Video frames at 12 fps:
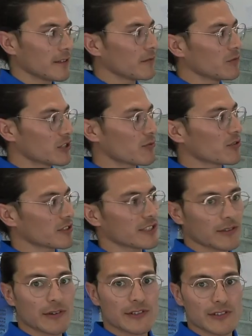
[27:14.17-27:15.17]
which water is
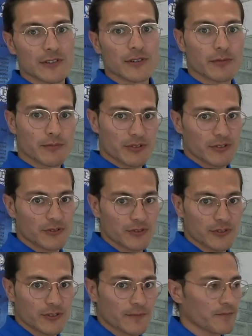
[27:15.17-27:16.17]
going to
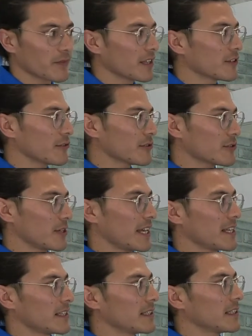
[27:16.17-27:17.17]
produce. It also
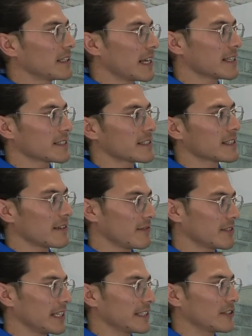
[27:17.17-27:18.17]
has the
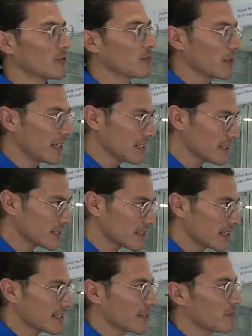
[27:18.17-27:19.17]
7 titanium plates,
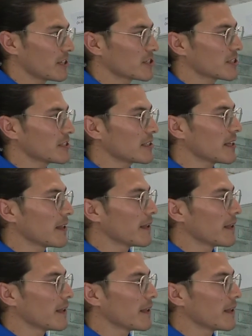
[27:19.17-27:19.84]
as I mentioned.